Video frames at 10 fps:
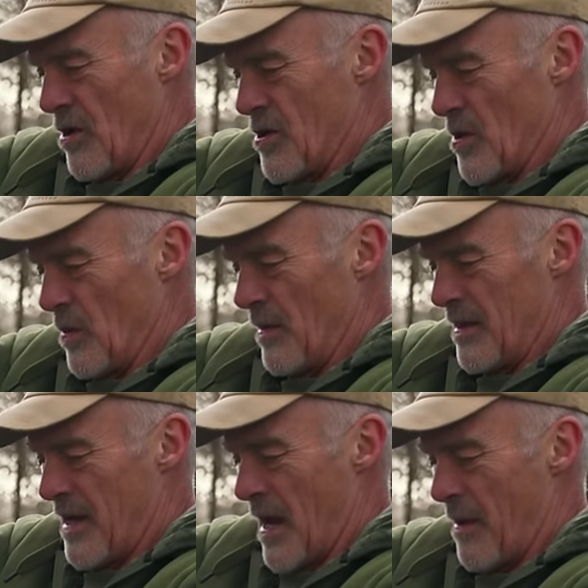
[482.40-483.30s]
crucial,
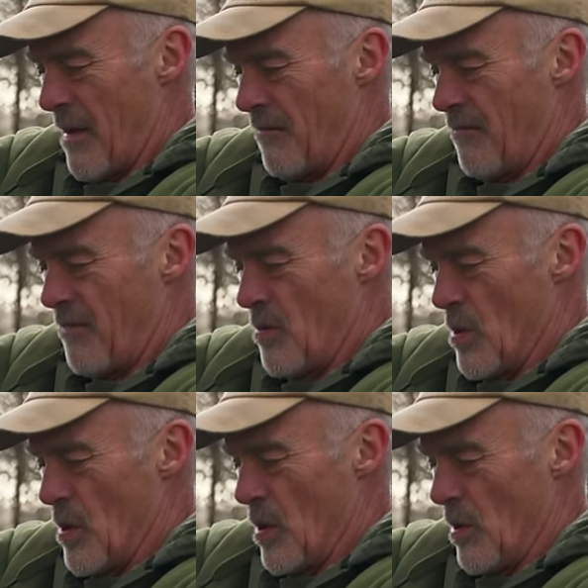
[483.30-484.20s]
let's say about 4
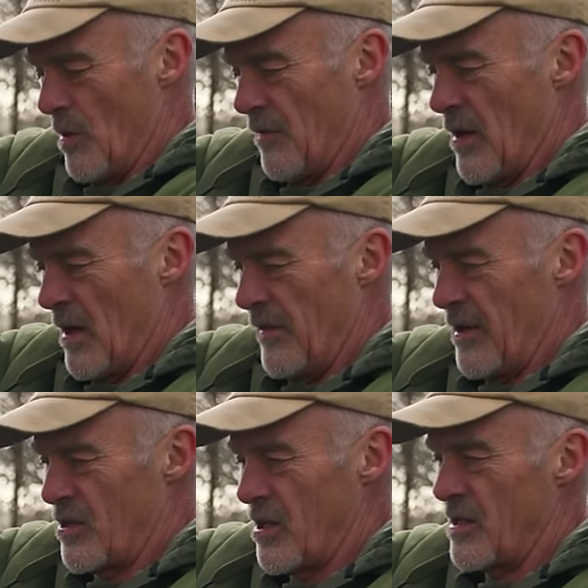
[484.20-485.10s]
or 5
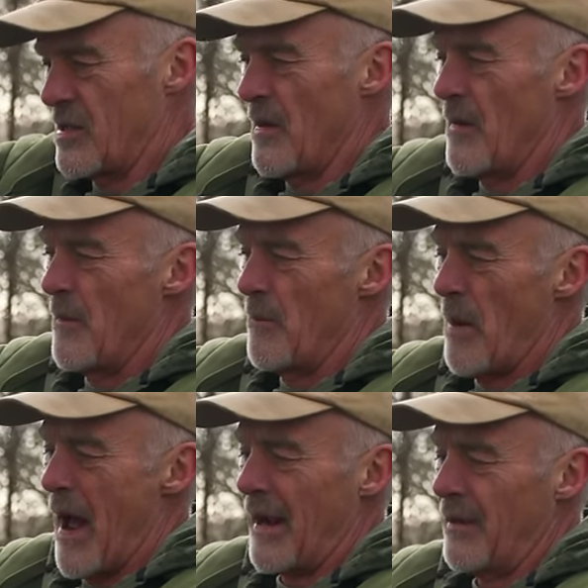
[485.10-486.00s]
inches
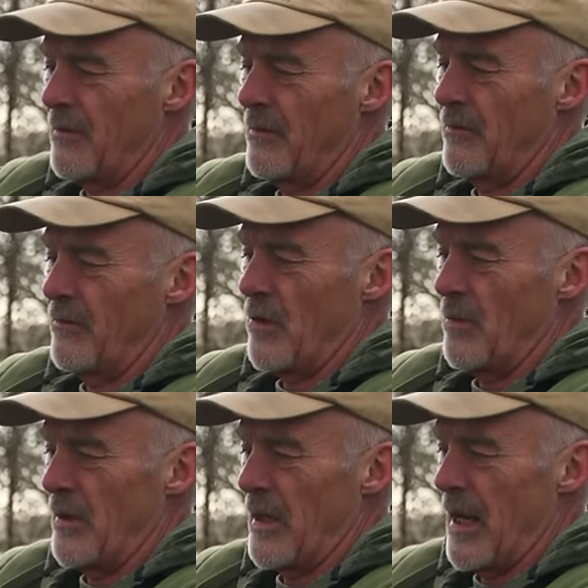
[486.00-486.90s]
back
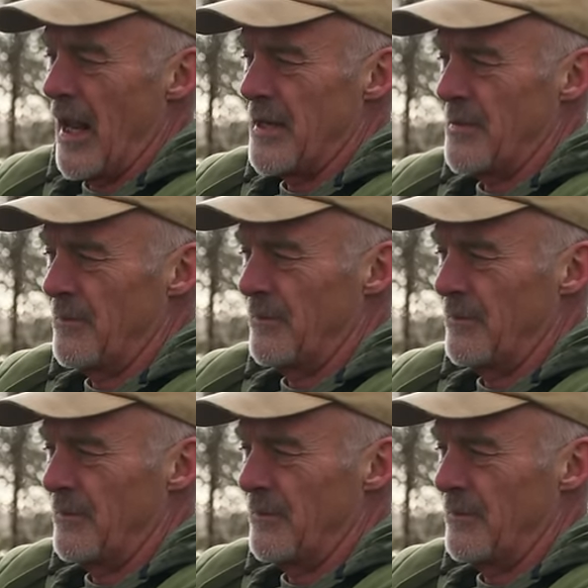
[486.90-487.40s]
from your lead.